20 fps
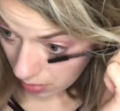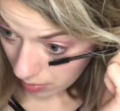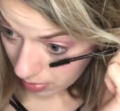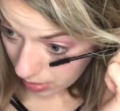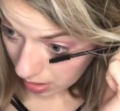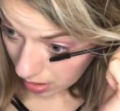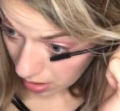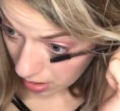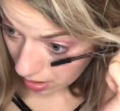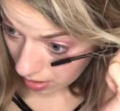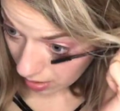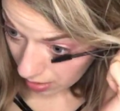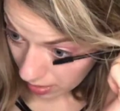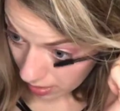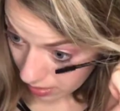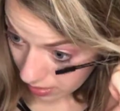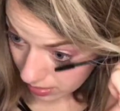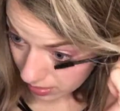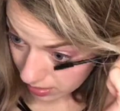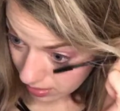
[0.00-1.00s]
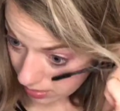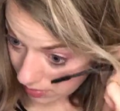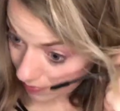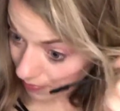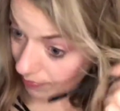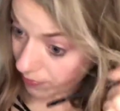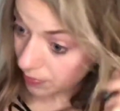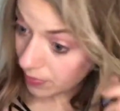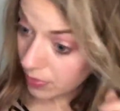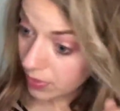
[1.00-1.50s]
because
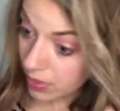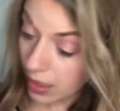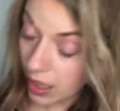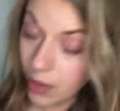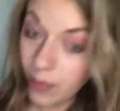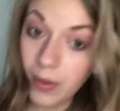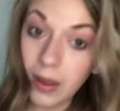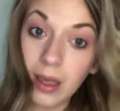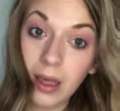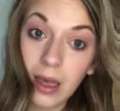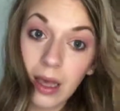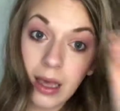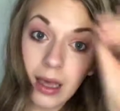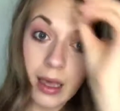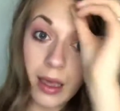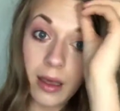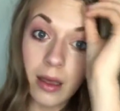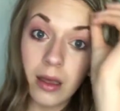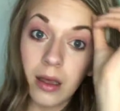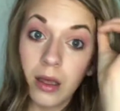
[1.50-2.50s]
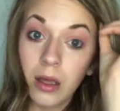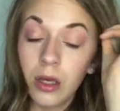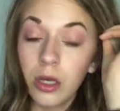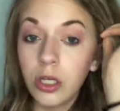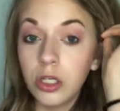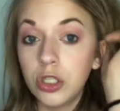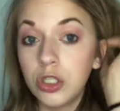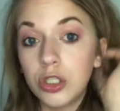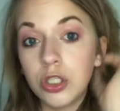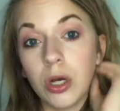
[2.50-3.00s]
that way I
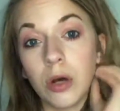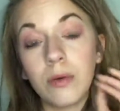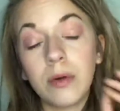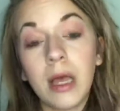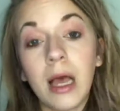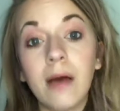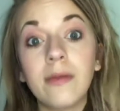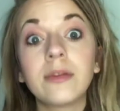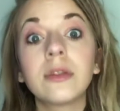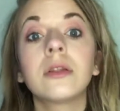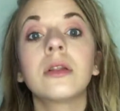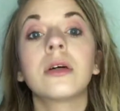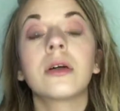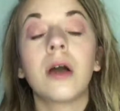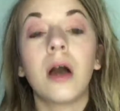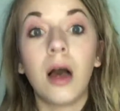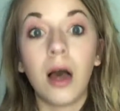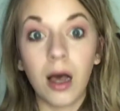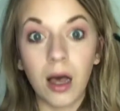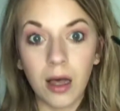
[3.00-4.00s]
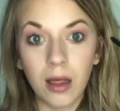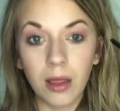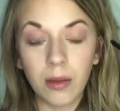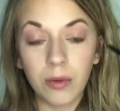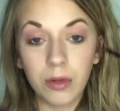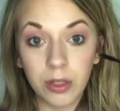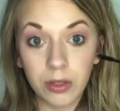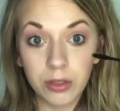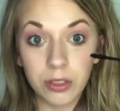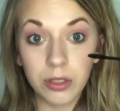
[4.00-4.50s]
don't have to look up. Like
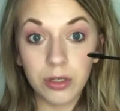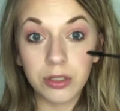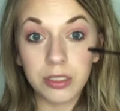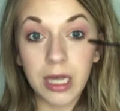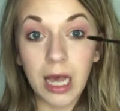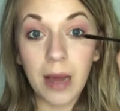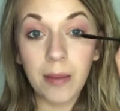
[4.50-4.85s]
when you do your